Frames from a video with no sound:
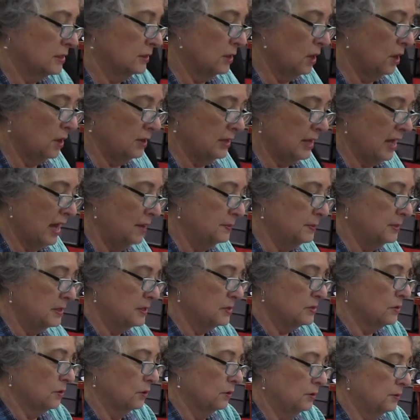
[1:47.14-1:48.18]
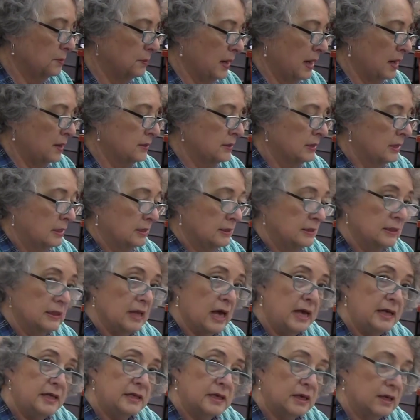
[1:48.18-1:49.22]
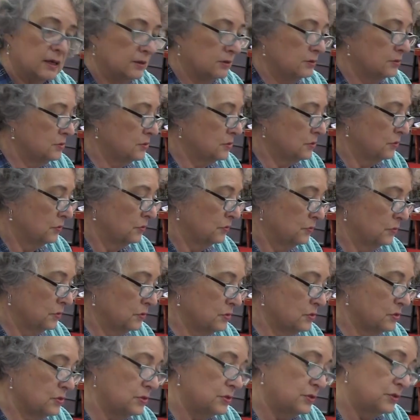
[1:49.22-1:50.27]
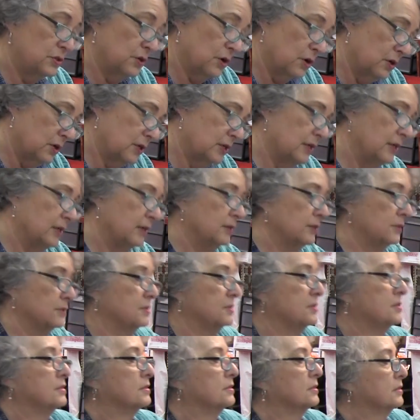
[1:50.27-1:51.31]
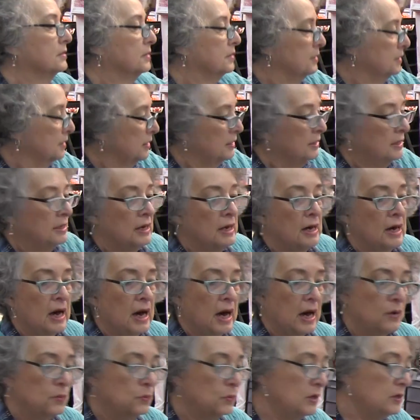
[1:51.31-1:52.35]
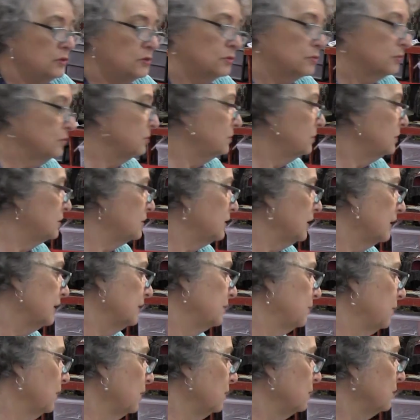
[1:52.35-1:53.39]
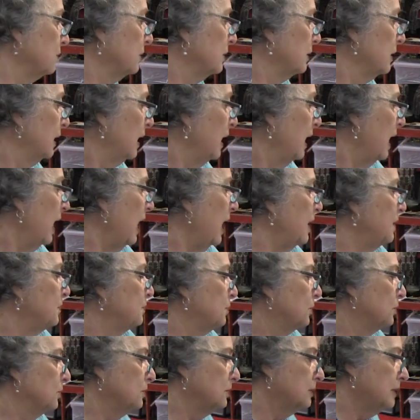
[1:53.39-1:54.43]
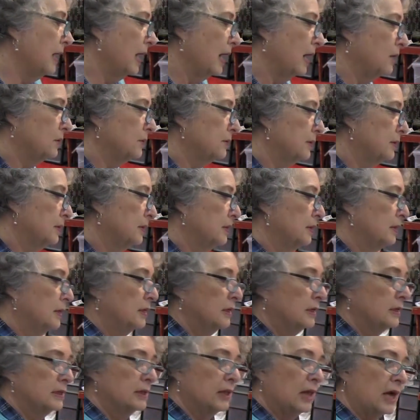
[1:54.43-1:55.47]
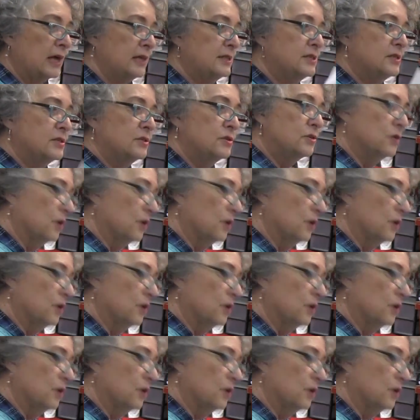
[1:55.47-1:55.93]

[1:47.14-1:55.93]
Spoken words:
log cabin is all about light colors versus dark colors, I went through the jelly roll and pulled out lights and